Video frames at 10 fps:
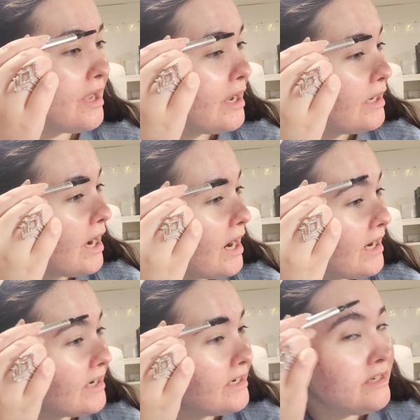and
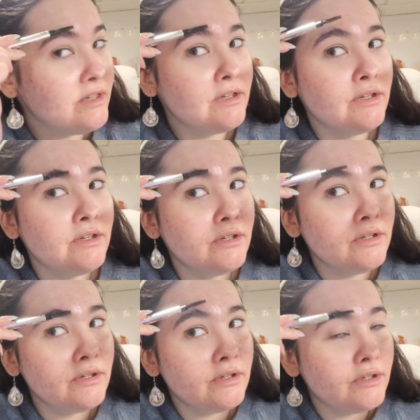I
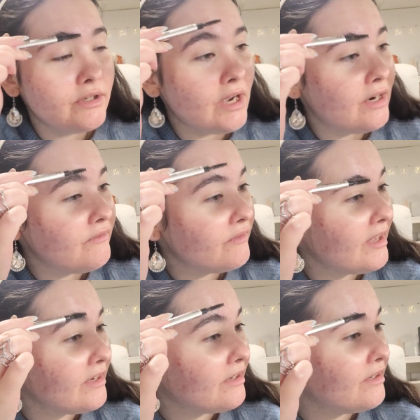kind of like